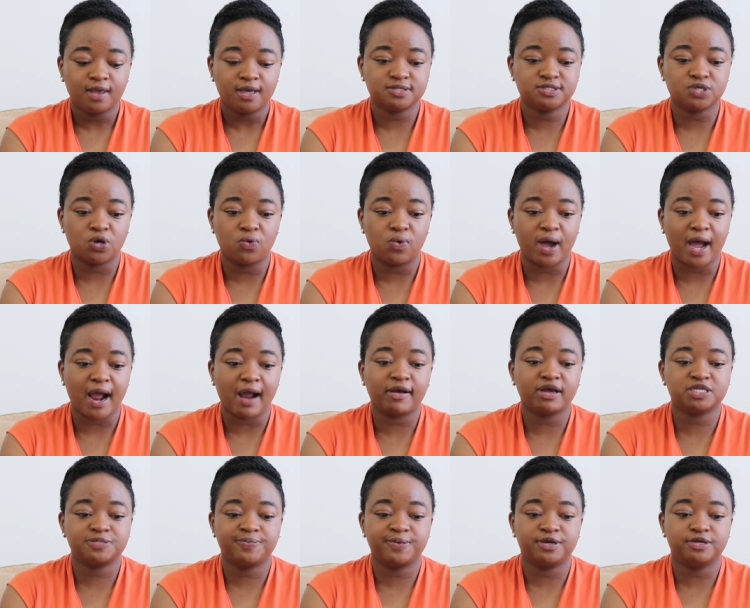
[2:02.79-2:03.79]
So our
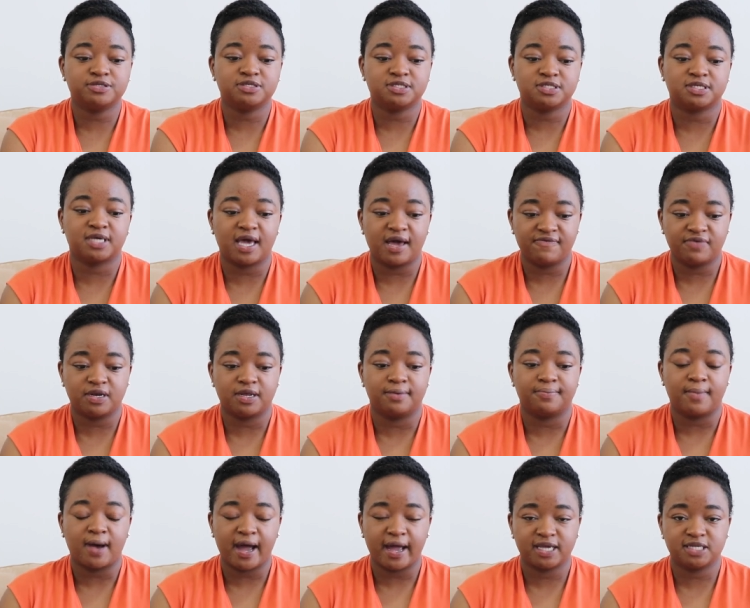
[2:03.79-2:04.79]
experiences, Kevin
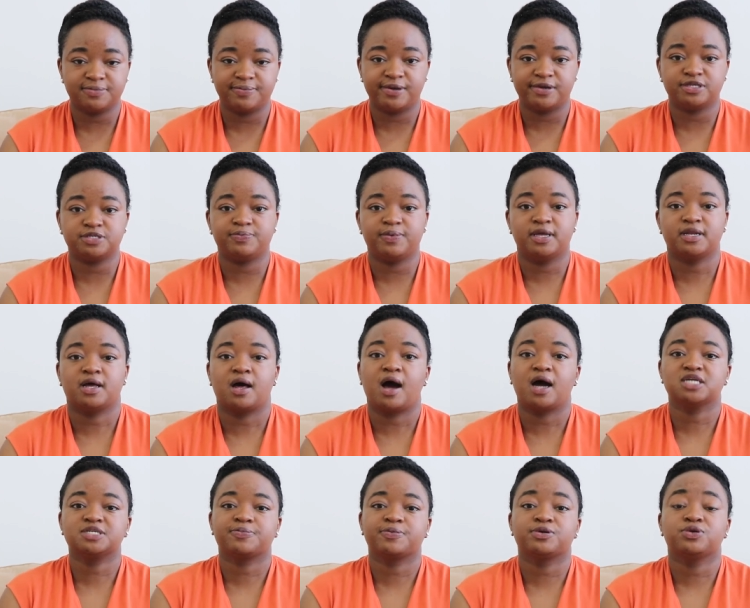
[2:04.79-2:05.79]
and my experience being an
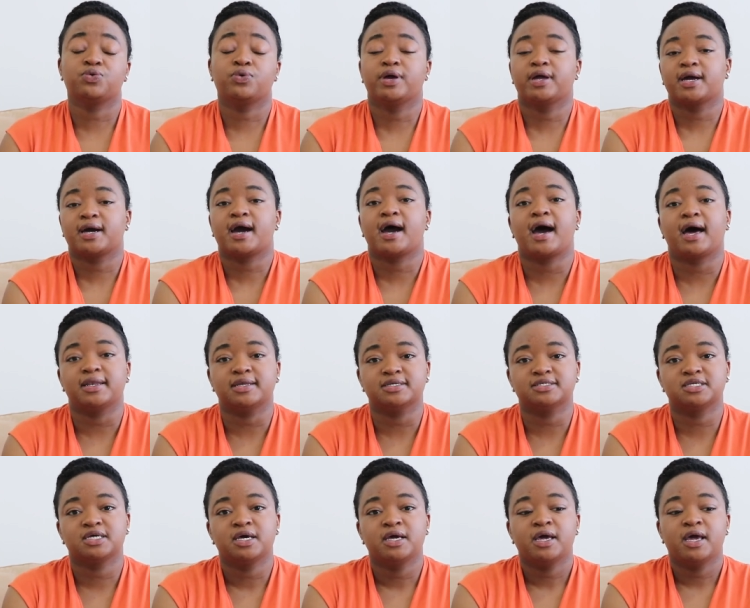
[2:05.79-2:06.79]
entrepreneur in
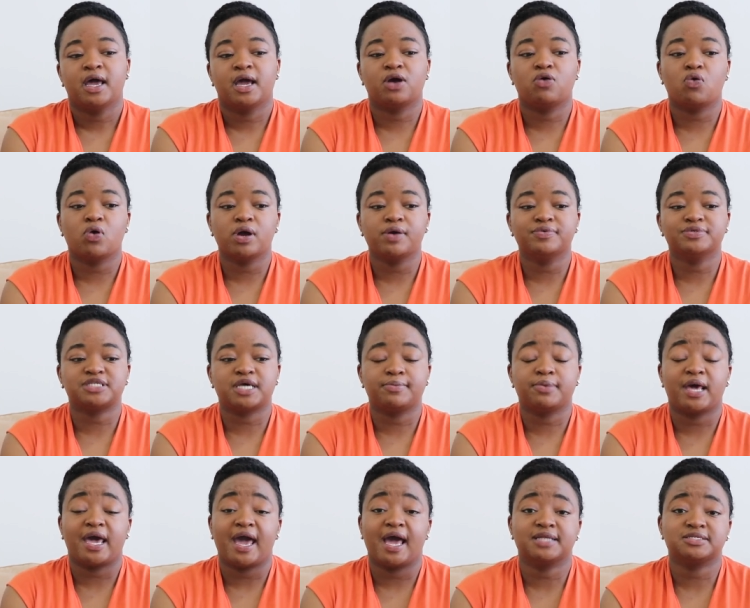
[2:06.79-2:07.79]
college. And Corey was able
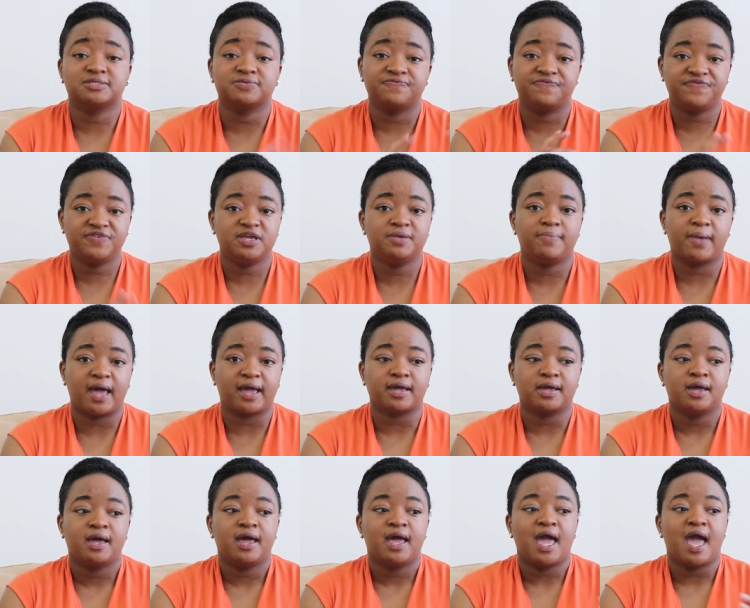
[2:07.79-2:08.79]
to add some
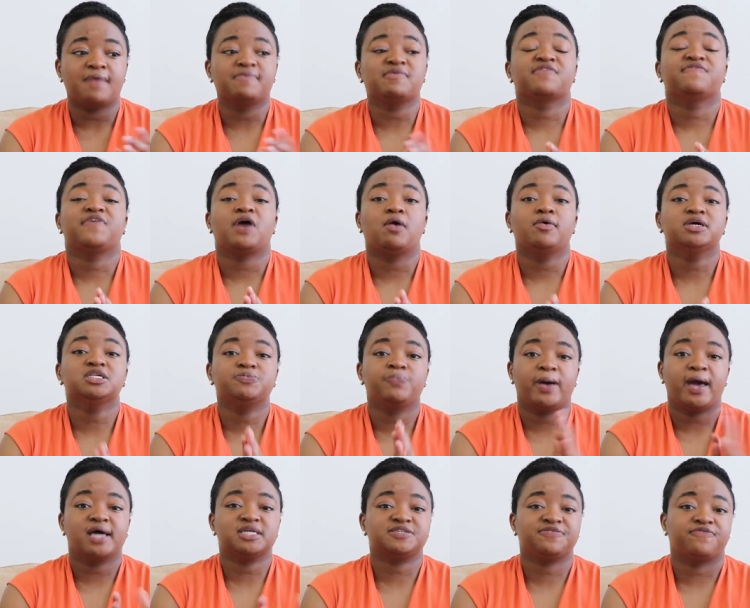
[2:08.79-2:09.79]
feedback, having found his
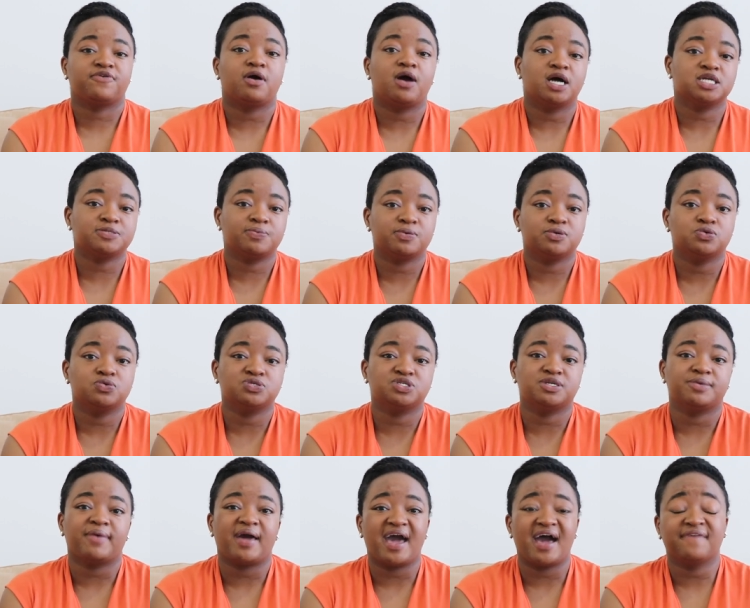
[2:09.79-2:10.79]
passion for
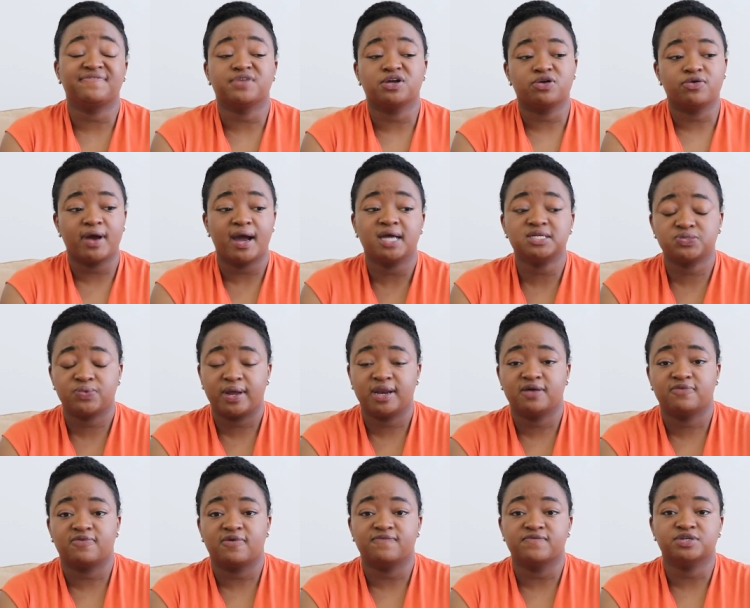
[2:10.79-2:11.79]
entrepreneurship after
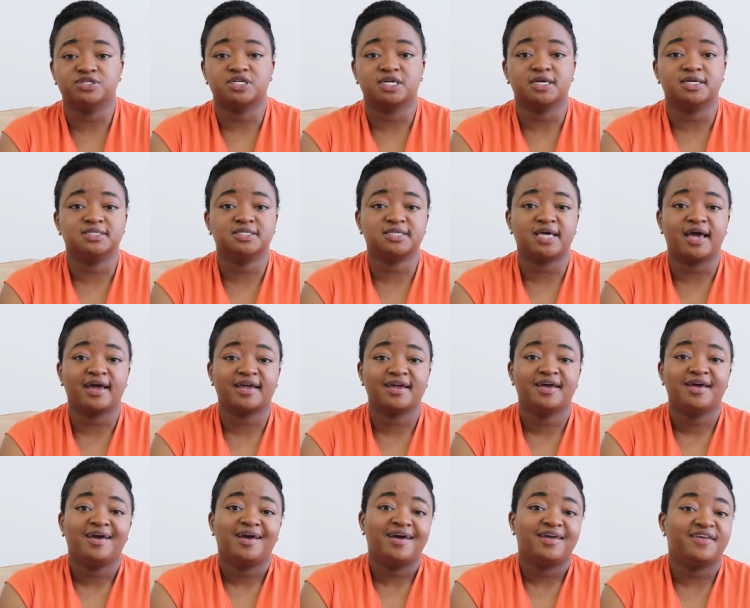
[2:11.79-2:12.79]
graduating from Virginia Tech.
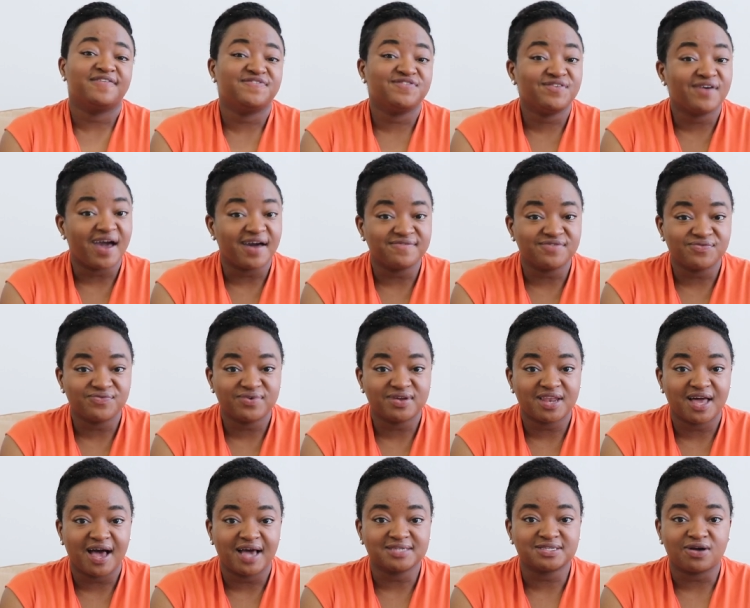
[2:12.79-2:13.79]
And if you haven't
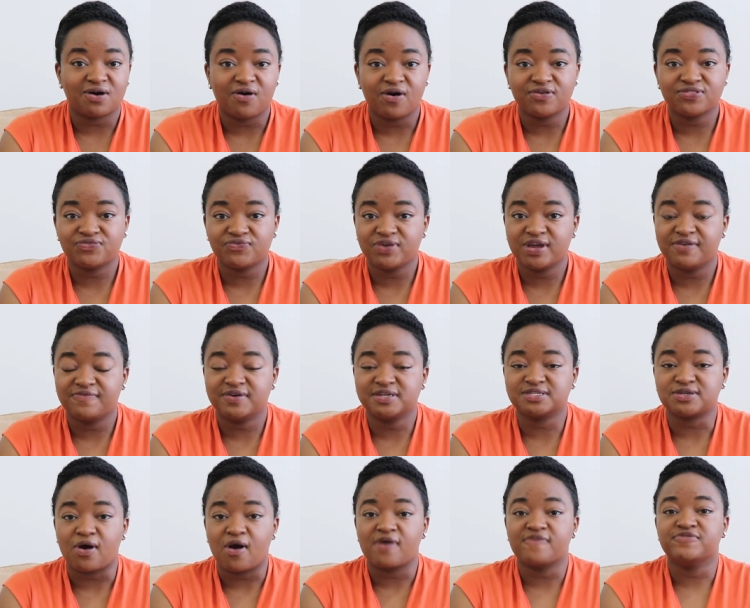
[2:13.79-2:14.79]
realized, all three of
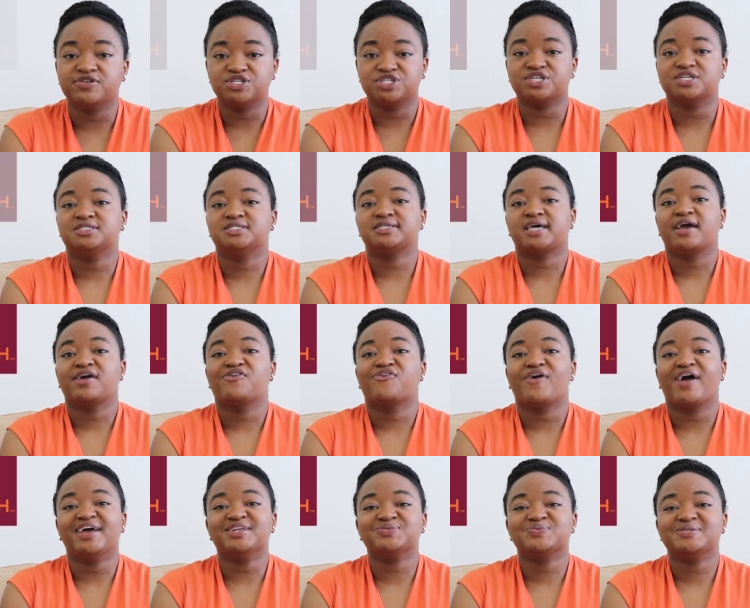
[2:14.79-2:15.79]
us are Virginia Tech
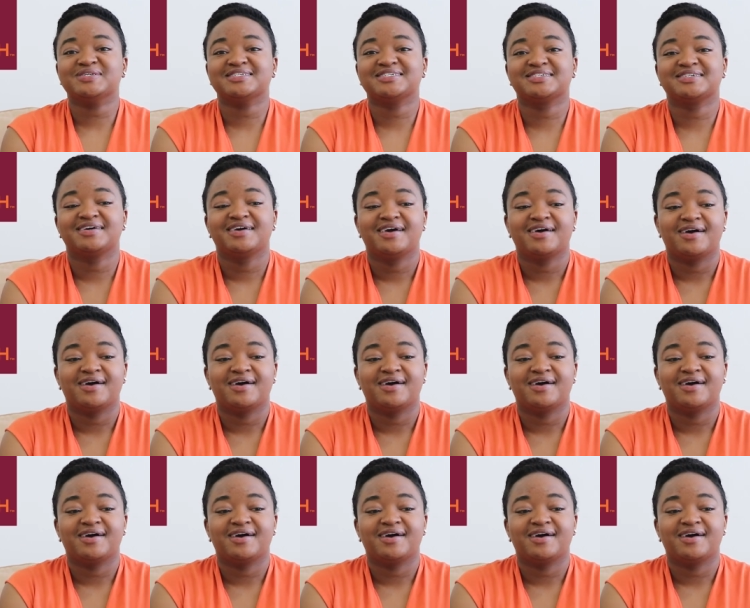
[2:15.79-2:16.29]
graduates.